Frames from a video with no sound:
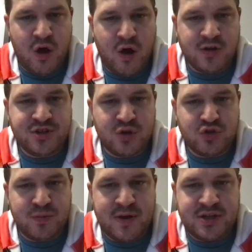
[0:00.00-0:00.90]
Also, as
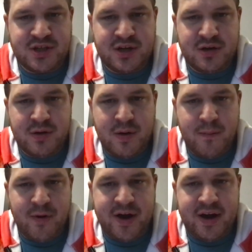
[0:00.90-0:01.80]
we mentioned,
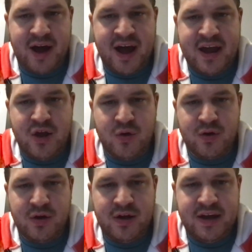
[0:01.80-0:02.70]
Brandon
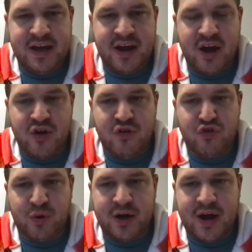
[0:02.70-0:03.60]
Ayuk, he had
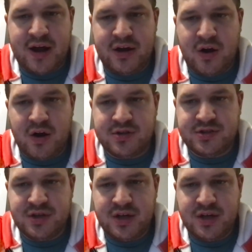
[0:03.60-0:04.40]
129 yards.